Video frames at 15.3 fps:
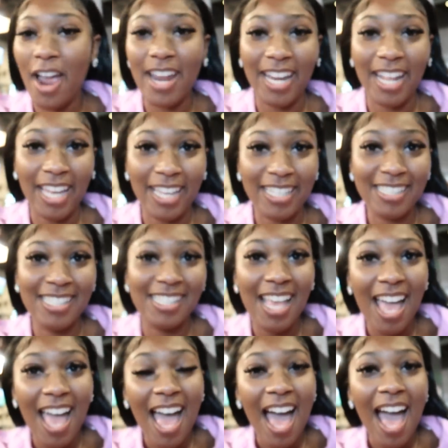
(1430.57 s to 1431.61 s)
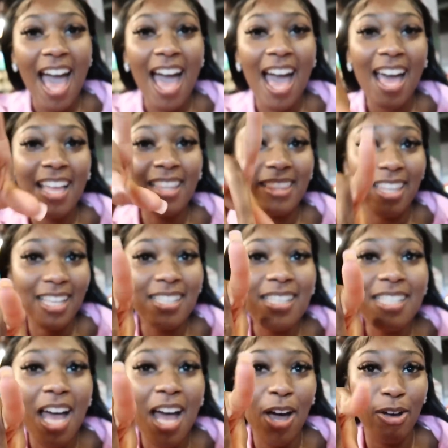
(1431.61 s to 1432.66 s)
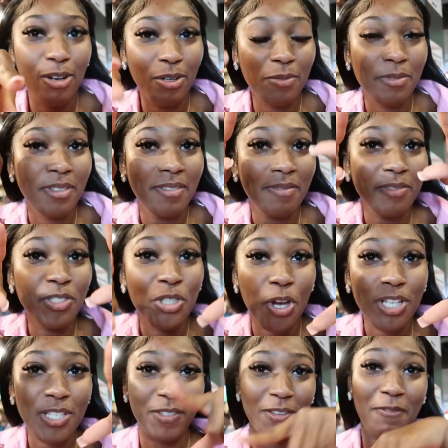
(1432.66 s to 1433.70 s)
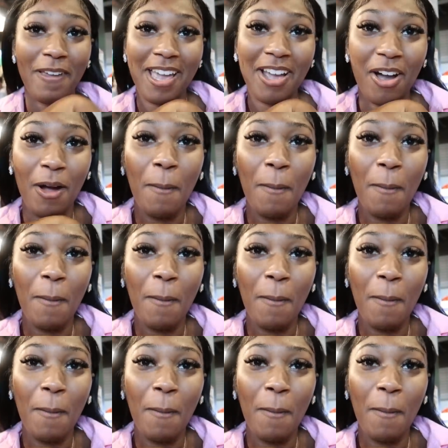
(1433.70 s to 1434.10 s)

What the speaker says: Fridays, and this is how Joseph's a faker.